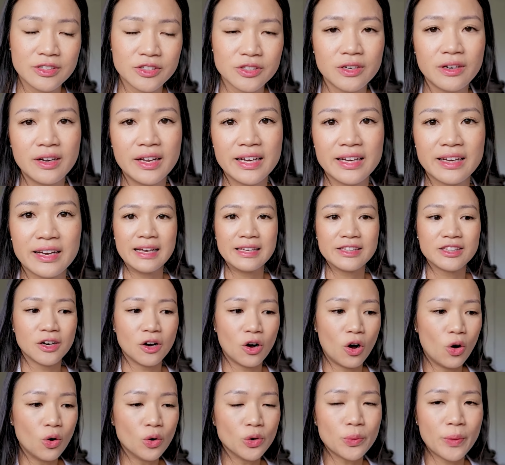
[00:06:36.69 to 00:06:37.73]
So like the
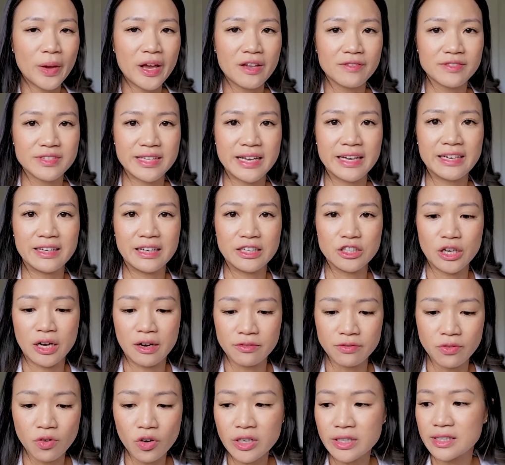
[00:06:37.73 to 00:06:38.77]
old way of saying like
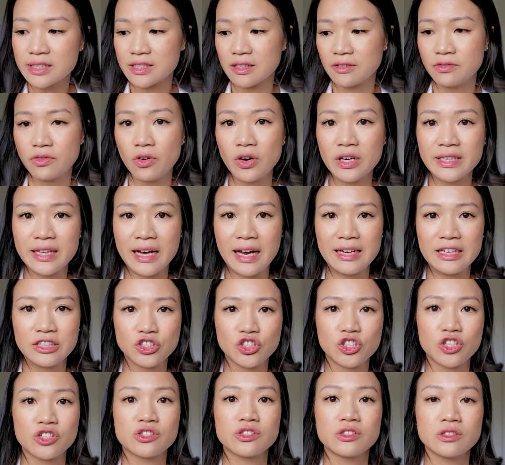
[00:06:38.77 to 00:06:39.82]
avoid this, avoid that
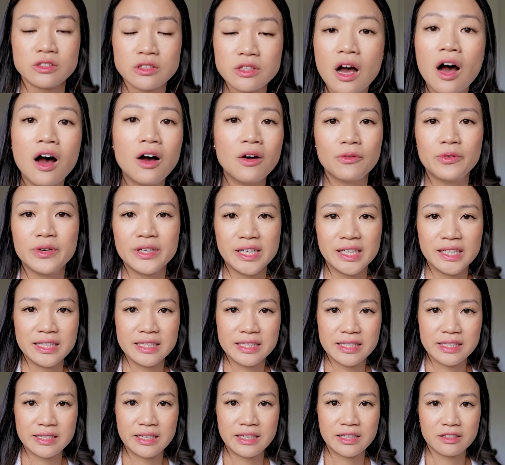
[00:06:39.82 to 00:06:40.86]
is just not
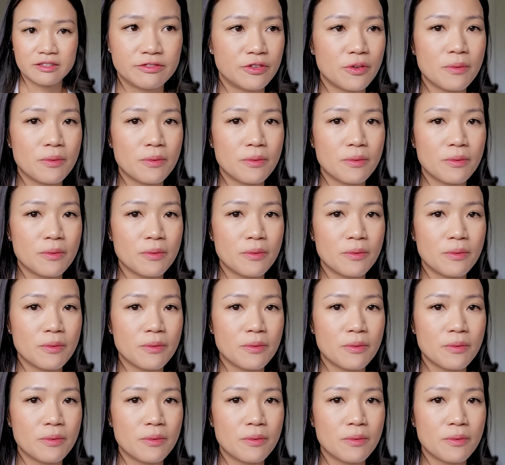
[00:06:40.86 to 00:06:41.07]
realistic.